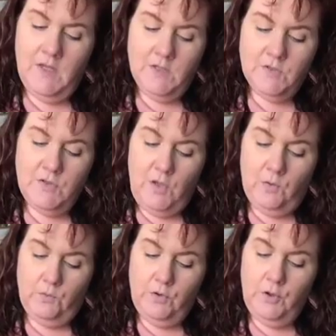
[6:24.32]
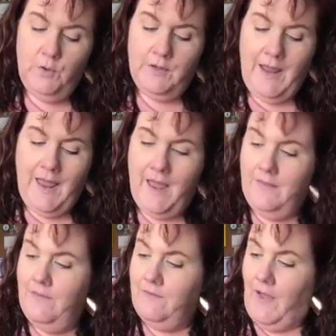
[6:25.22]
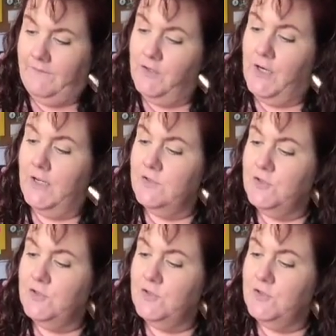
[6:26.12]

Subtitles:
So you can add coffee grounds